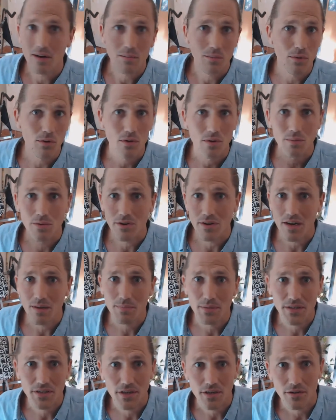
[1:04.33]
out more and more
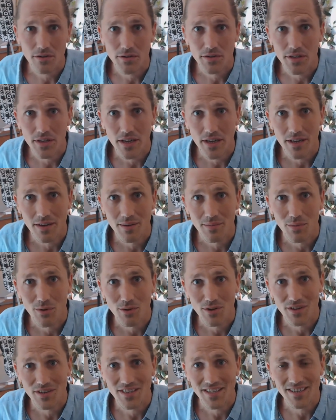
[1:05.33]
episodes and
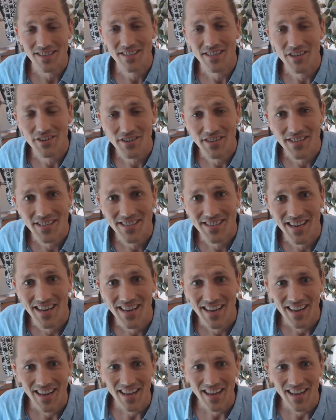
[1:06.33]
more in this series